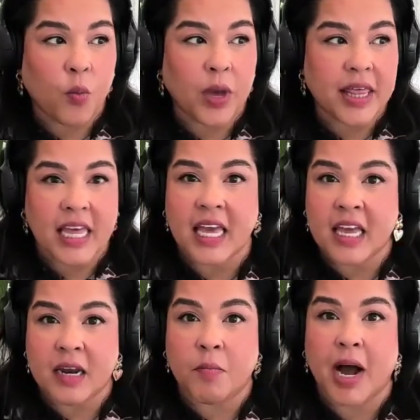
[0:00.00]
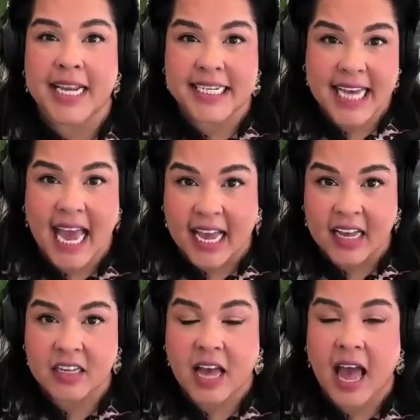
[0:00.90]
within my tech.
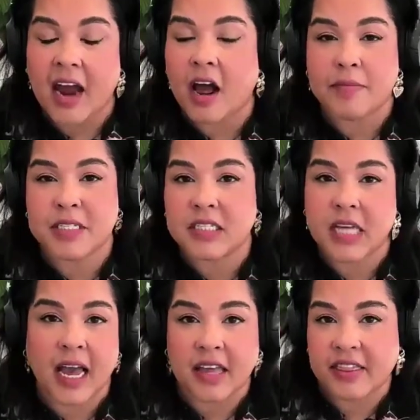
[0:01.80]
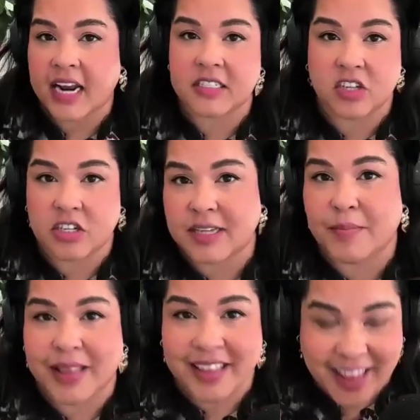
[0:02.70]
And I'm just like, that is not
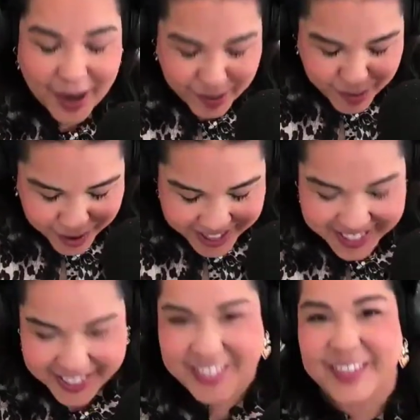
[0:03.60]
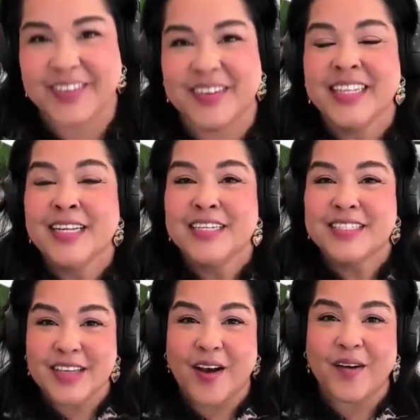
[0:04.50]
something that I want to do.
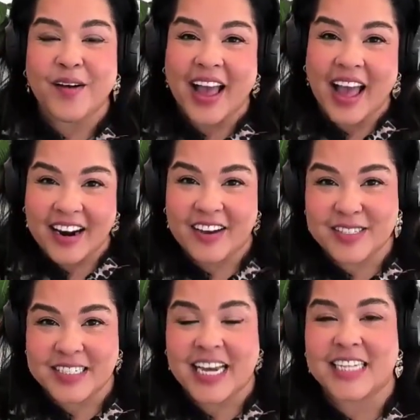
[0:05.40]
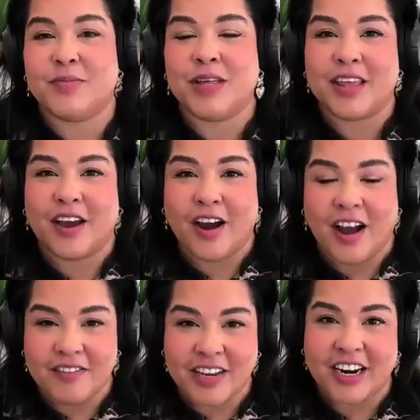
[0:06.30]
So I had a consultation with her.
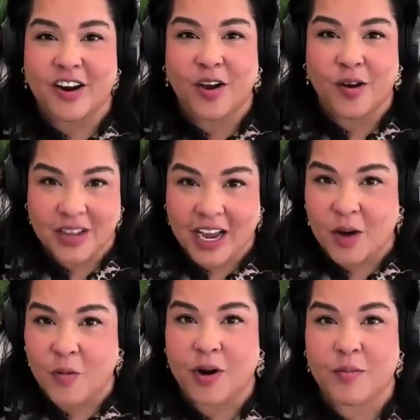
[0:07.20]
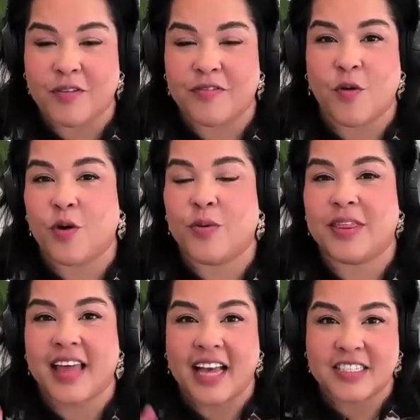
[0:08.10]
I've let her know, like, I want to move forward
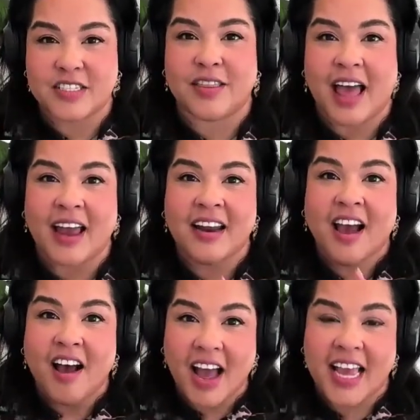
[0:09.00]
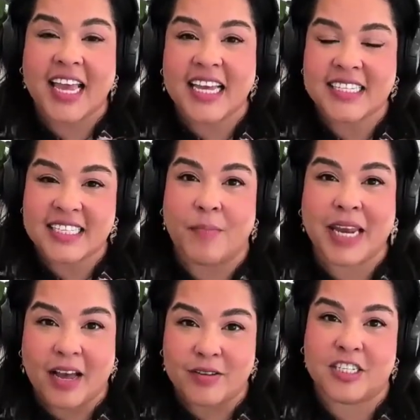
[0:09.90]
with that so that I can get
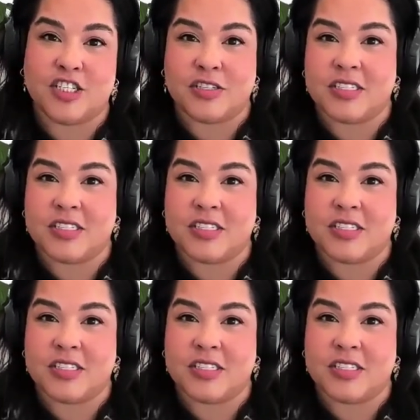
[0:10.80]
somebody else to do